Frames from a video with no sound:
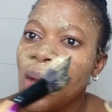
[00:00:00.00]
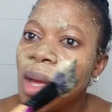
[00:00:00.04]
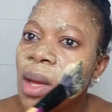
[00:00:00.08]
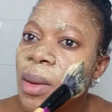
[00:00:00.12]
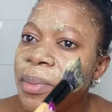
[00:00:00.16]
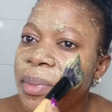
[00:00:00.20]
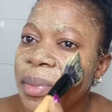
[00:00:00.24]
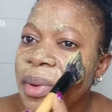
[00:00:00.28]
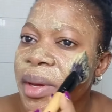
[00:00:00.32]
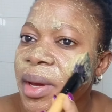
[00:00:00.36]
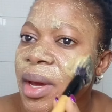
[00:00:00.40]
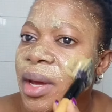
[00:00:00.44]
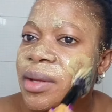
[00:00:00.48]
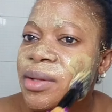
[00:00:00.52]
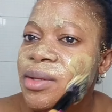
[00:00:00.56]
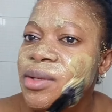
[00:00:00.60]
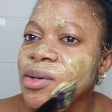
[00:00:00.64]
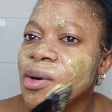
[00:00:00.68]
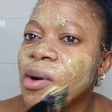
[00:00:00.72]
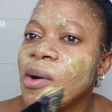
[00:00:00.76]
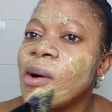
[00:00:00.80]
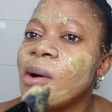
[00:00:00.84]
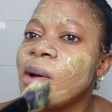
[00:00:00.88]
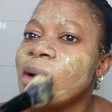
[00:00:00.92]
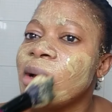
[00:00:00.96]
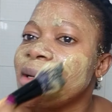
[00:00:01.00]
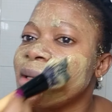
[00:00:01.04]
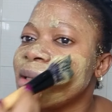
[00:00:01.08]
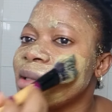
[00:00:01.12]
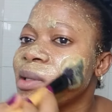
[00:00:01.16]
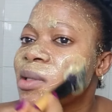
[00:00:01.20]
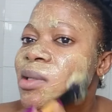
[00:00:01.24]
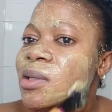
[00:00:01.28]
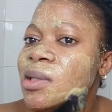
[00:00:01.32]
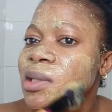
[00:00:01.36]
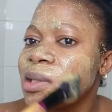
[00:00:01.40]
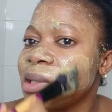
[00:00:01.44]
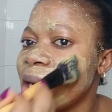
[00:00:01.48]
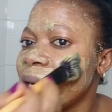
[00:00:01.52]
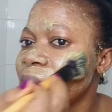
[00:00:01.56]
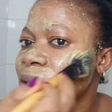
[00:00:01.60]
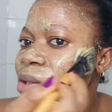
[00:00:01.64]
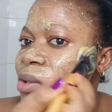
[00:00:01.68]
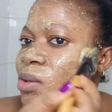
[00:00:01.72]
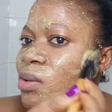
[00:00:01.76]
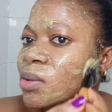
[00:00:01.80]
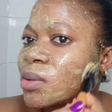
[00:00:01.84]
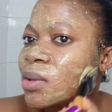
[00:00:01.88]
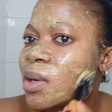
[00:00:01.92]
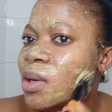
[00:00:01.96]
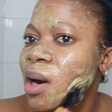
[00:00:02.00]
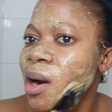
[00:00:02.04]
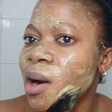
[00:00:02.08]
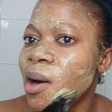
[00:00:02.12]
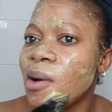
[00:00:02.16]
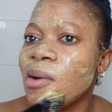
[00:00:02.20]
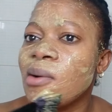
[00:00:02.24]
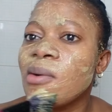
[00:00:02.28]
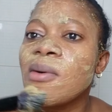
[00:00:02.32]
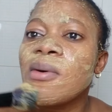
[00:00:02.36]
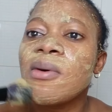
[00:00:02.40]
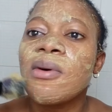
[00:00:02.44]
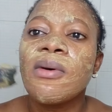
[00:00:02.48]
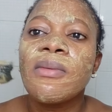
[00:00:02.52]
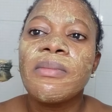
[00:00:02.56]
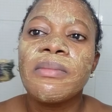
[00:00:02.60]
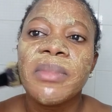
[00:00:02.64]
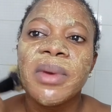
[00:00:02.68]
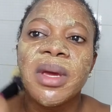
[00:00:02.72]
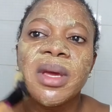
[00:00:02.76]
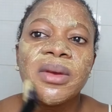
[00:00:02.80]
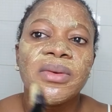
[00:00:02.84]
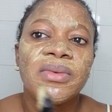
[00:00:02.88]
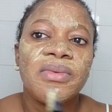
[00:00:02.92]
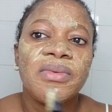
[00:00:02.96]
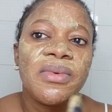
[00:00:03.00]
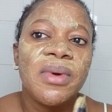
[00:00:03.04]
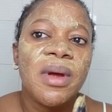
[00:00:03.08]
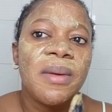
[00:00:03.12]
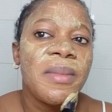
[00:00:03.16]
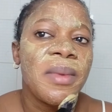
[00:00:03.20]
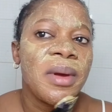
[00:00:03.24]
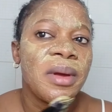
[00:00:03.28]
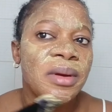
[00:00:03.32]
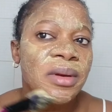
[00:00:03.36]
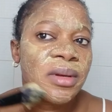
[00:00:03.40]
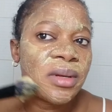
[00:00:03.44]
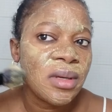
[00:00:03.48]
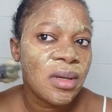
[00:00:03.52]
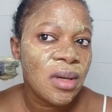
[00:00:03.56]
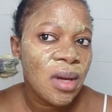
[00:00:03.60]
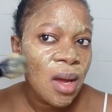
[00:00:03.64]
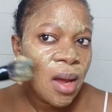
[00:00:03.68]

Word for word: be enjoying this natural homemade remedy